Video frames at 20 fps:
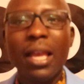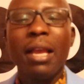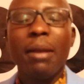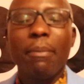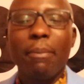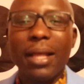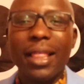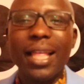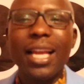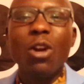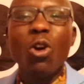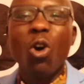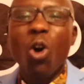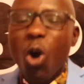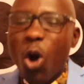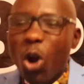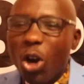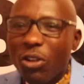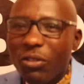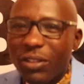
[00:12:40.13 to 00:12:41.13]
But then
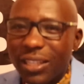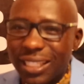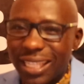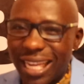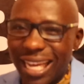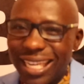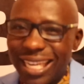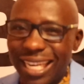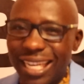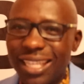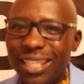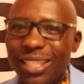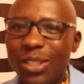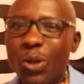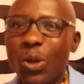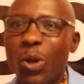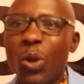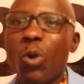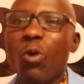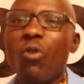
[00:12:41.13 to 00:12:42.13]
all of a sudden,
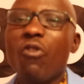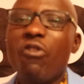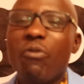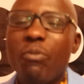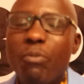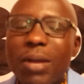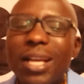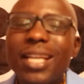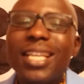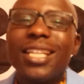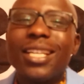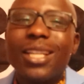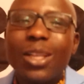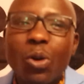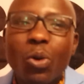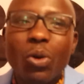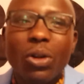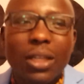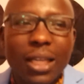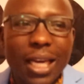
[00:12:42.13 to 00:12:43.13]
we've made it
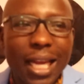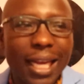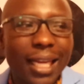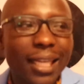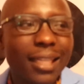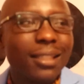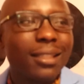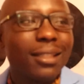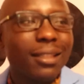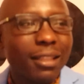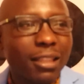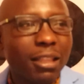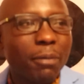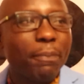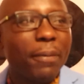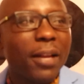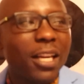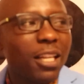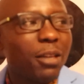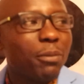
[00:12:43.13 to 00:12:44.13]
look like the
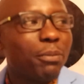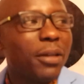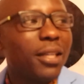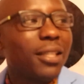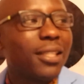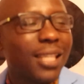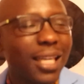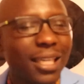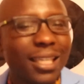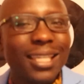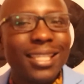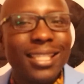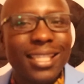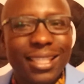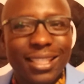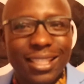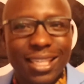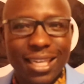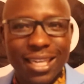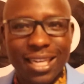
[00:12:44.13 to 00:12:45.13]
pending bill started
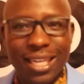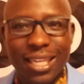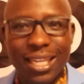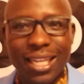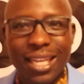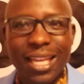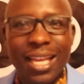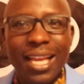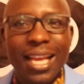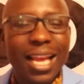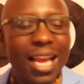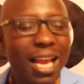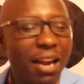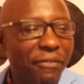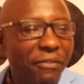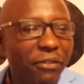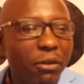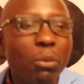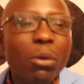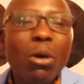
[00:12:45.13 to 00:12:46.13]
yesterday.
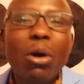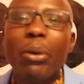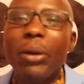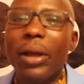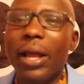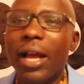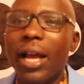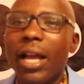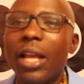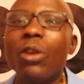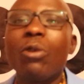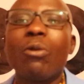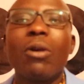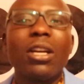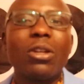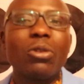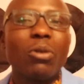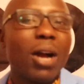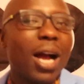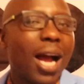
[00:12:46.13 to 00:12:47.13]
And from nowhere, you
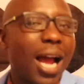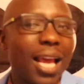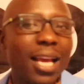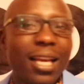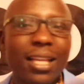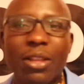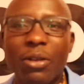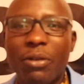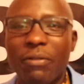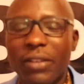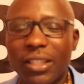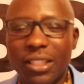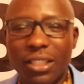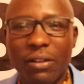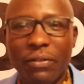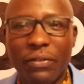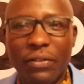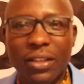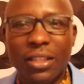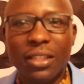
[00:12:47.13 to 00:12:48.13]
want to hike the
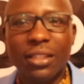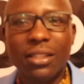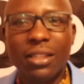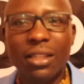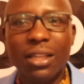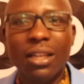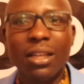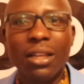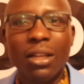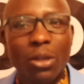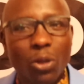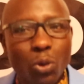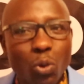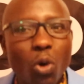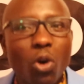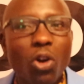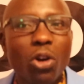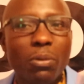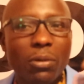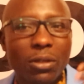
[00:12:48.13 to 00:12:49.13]
university fees to
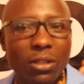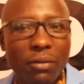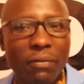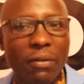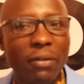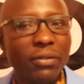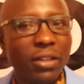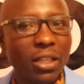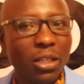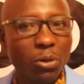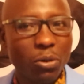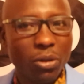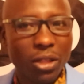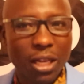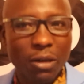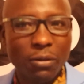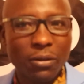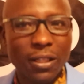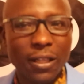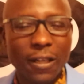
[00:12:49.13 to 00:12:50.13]
almost
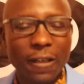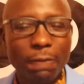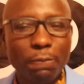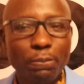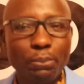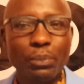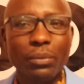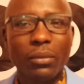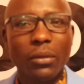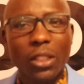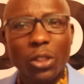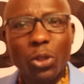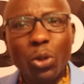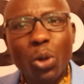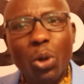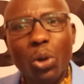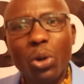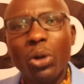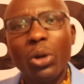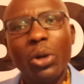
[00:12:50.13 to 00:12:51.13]
52,000. You
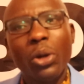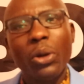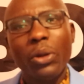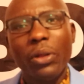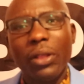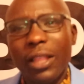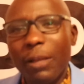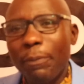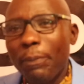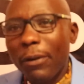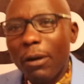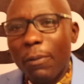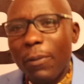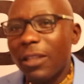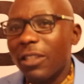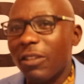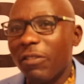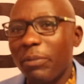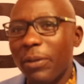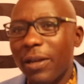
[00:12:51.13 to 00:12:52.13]
know, the
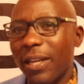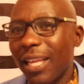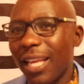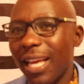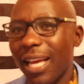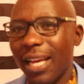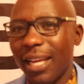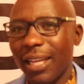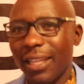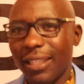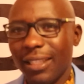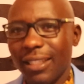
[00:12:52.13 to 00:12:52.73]
problems have been here.